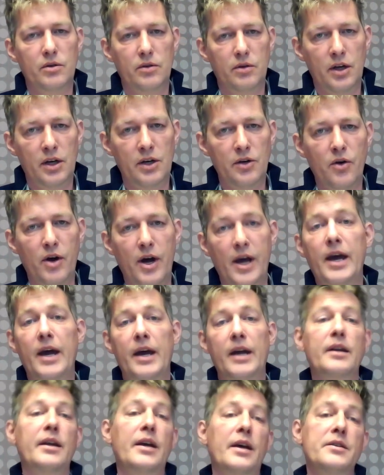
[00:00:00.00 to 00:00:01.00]
in your
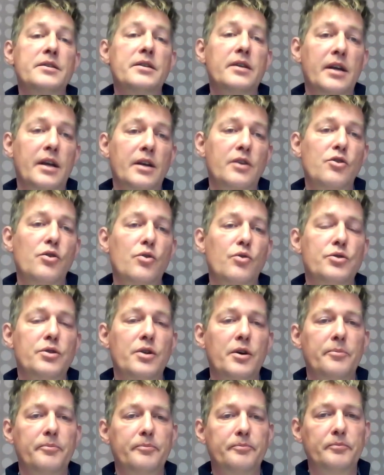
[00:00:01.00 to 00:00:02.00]
hand as an end
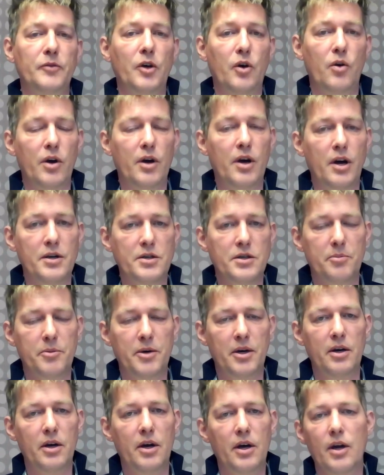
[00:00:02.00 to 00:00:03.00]
user or a
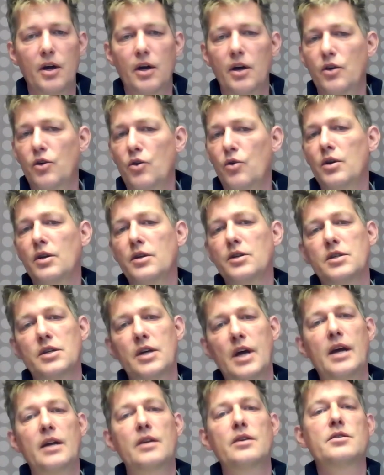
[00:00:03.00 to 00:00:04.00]
customer, you can
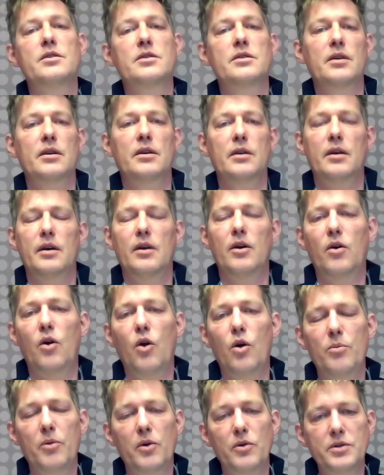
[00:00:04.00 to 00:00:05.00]
change
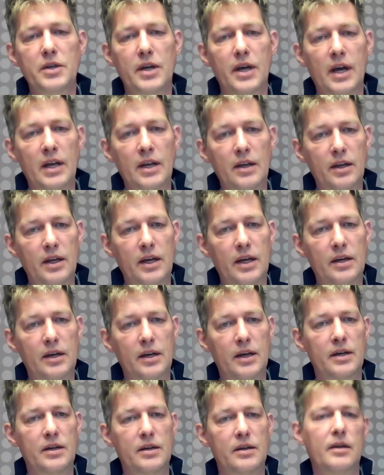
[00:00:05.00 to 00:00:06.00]
almost
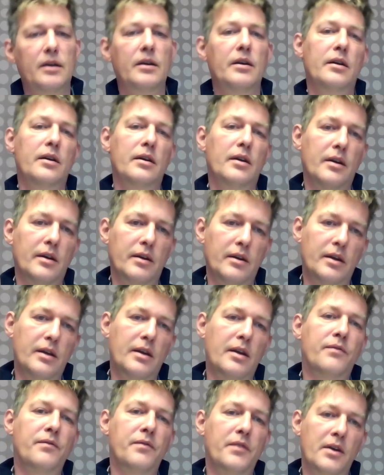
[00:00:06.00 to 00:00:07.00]
anything
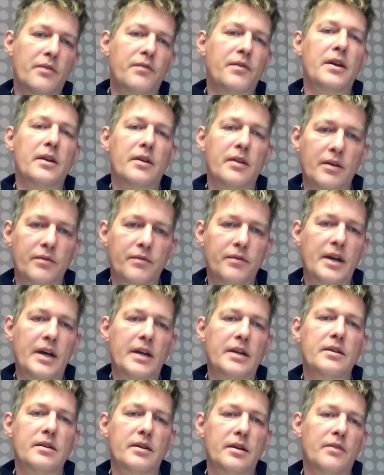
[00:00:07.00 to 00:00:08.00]
if
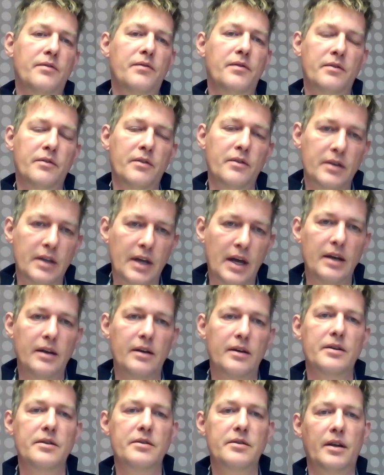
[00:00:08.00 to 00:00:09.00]
the
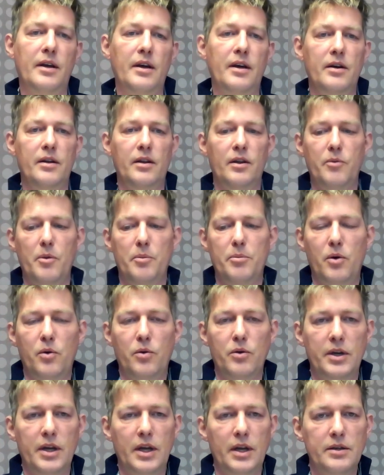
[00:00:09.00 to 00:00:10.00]
data is there in the
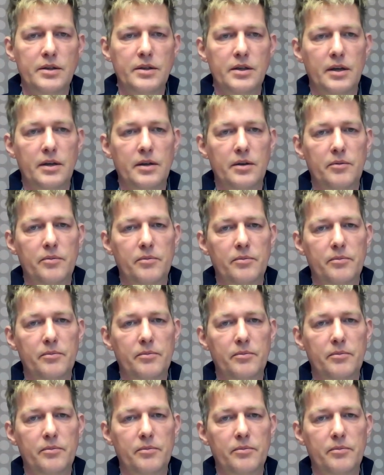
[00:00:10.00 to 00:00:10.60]
report data set.